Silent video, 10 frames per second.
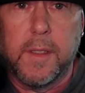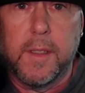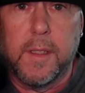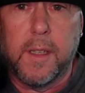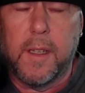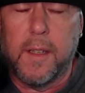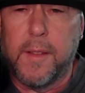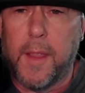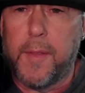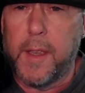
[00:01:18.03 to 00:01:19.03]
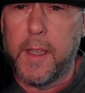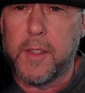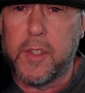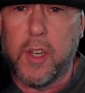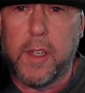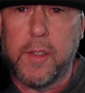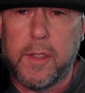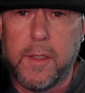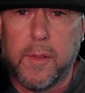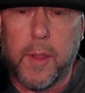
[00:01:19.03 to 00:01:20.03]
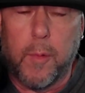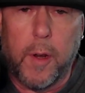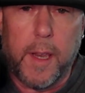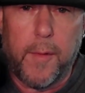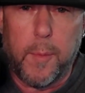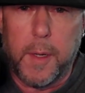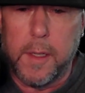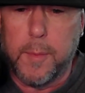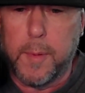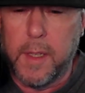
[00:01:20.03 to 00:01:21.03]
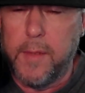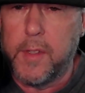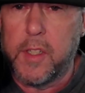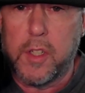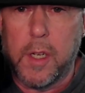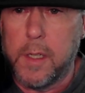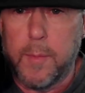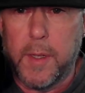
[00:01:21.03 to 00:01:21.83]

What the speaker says: They think it's changing, or they want everybody to believe it's changing,